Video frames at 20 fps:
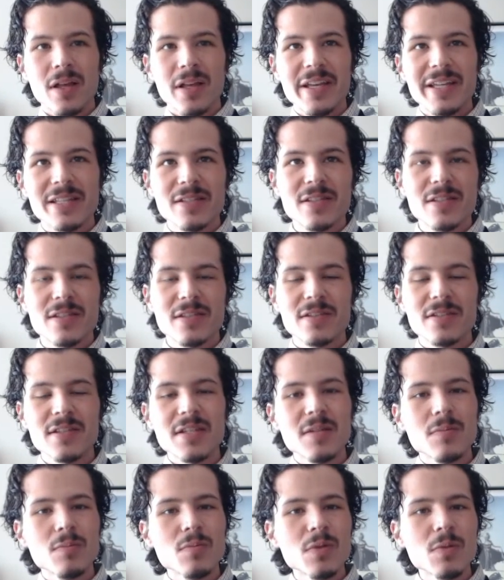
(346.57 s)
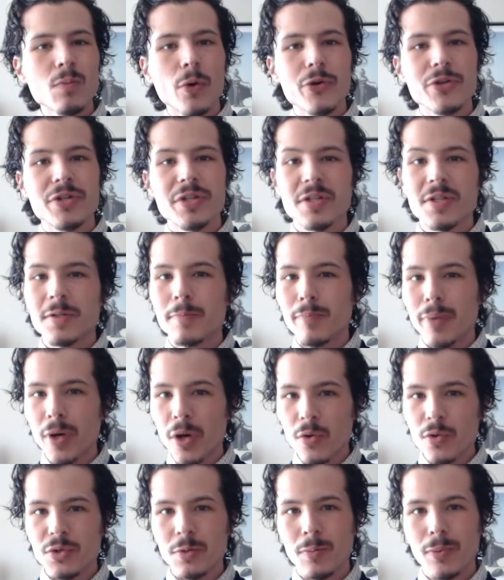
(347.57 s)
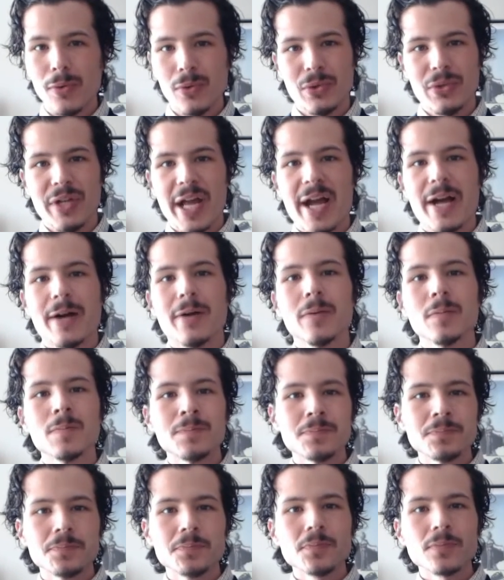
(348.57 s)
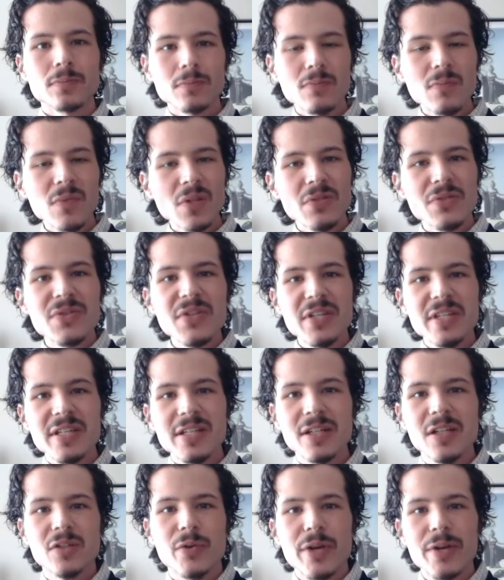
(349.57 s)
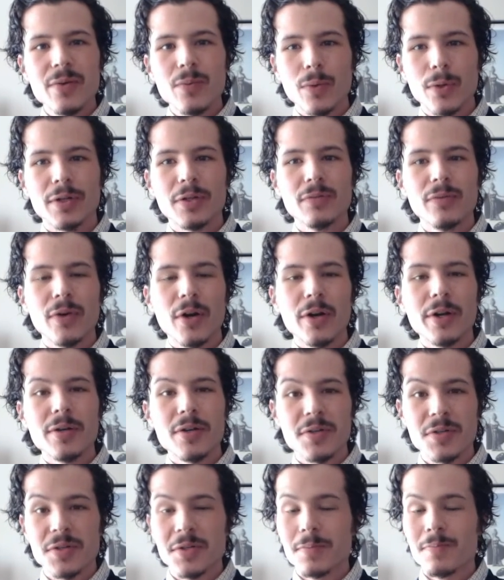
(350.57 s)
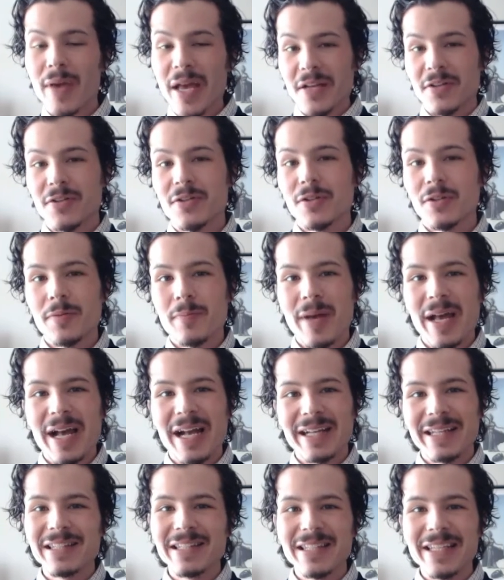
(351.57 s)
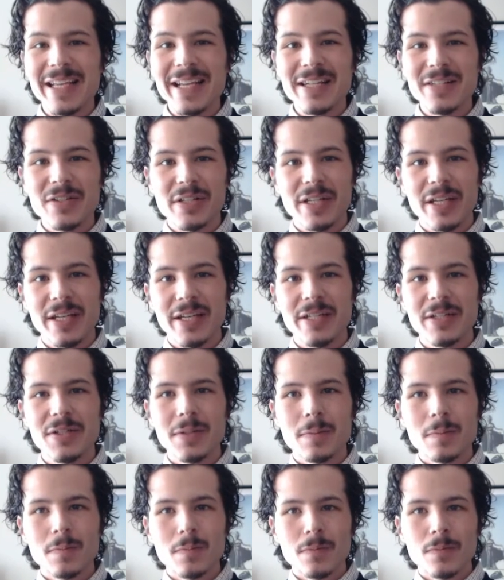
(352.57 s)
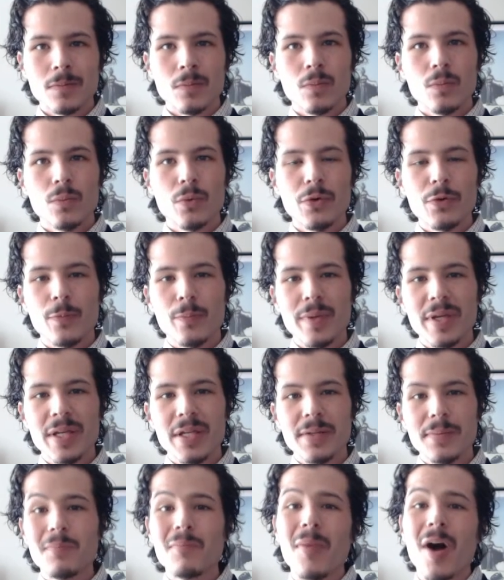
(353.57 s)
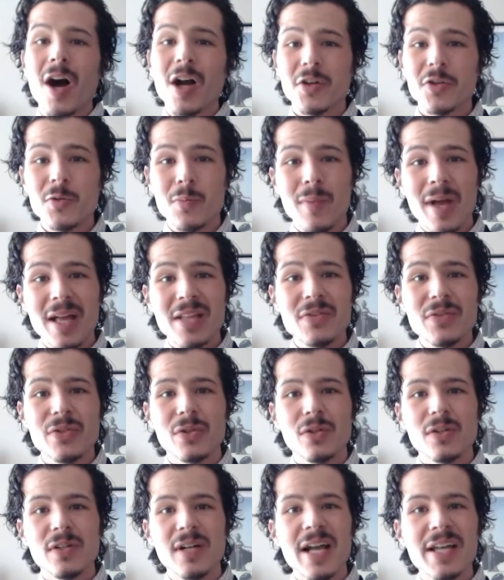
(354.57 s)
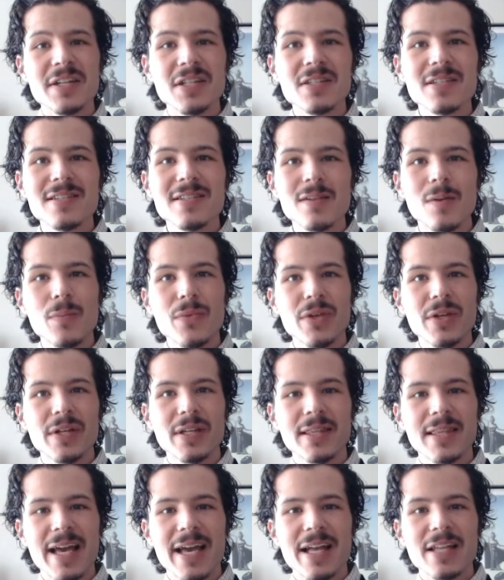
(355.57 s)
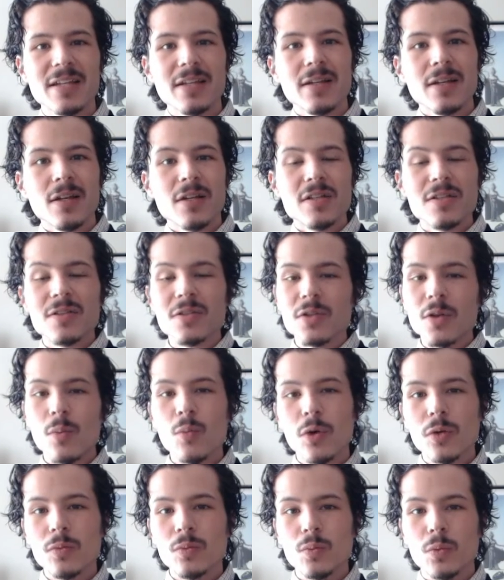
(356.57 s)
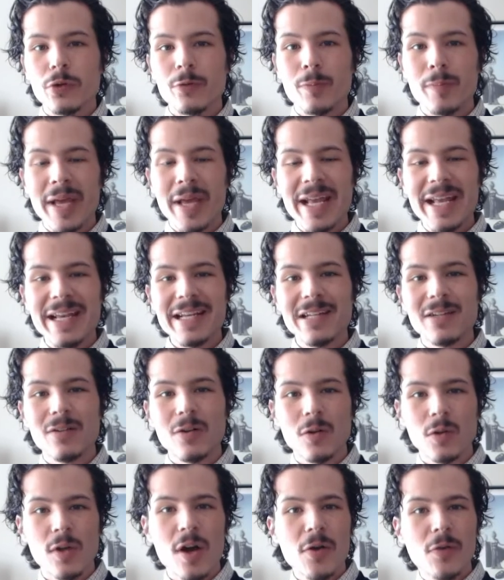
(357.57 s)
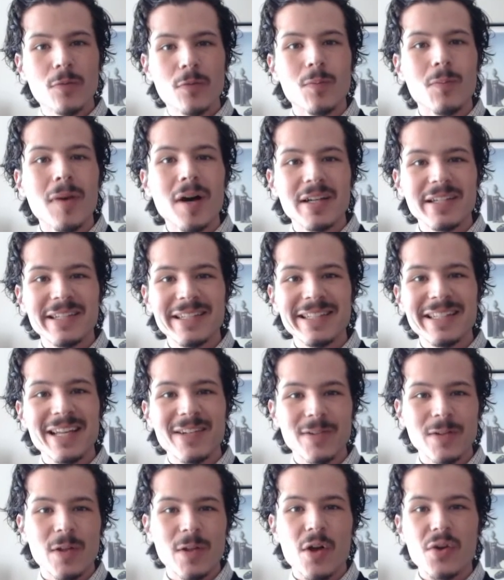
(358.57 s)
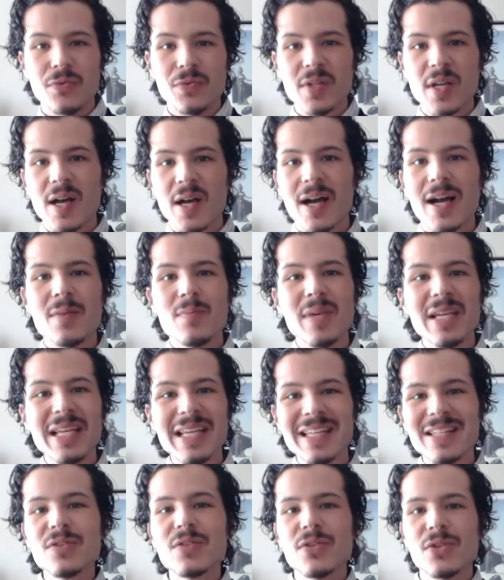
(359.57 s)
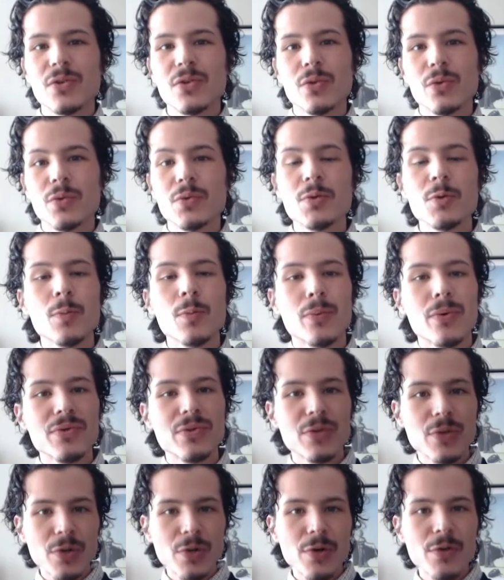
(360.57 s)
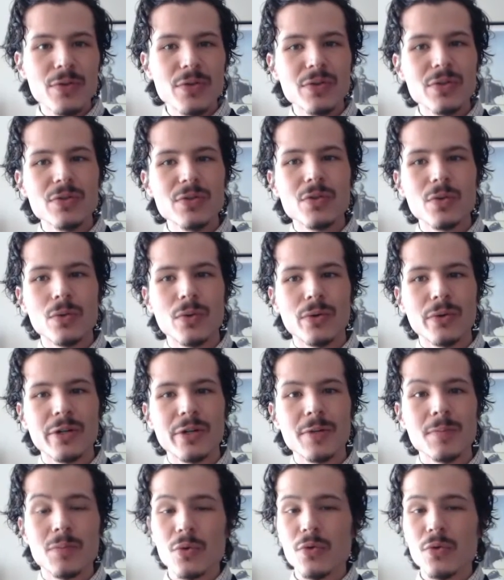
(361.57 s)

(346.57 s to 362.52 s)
It seems more disposable now. Seeing a great work of art, especially back in the ancient age, would have been monumental, and it's something that someone would have paid a lot of money and a lot of time into to preserve a story